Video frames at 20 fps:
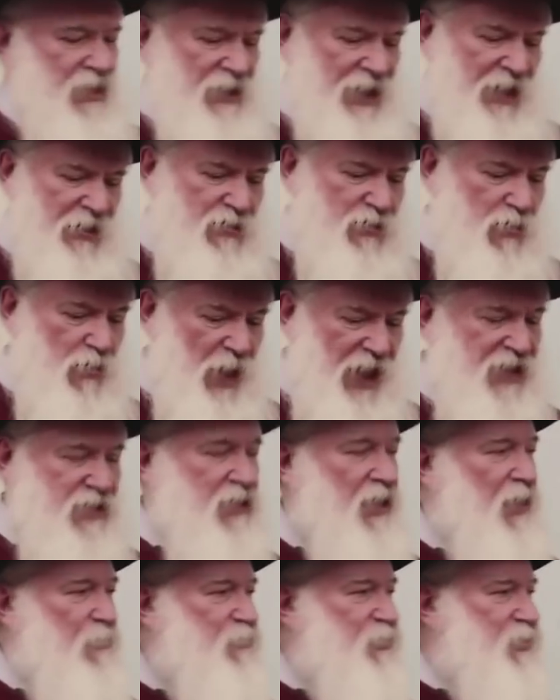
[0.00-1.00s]
Now you
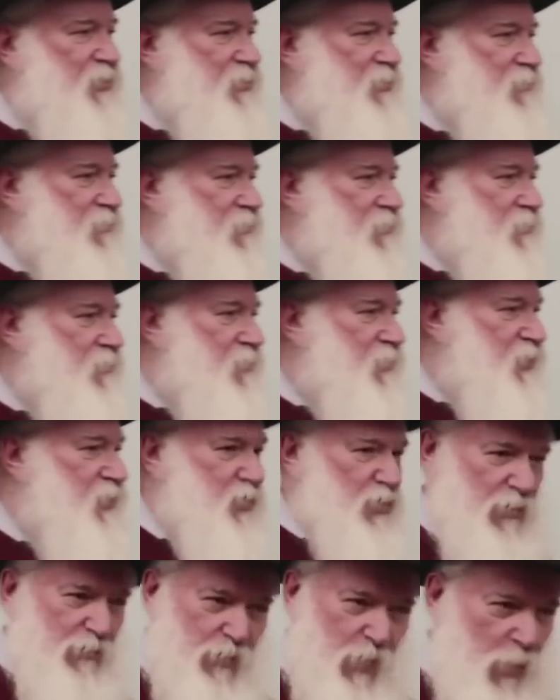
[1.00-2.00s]
wake up
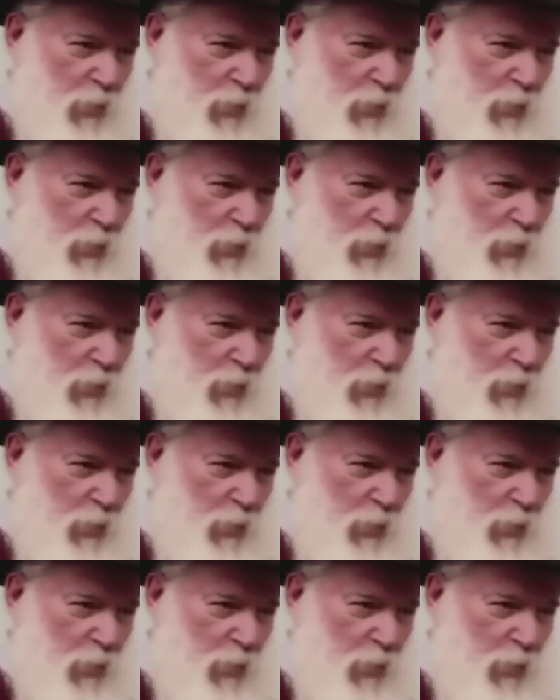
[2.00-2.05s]
you're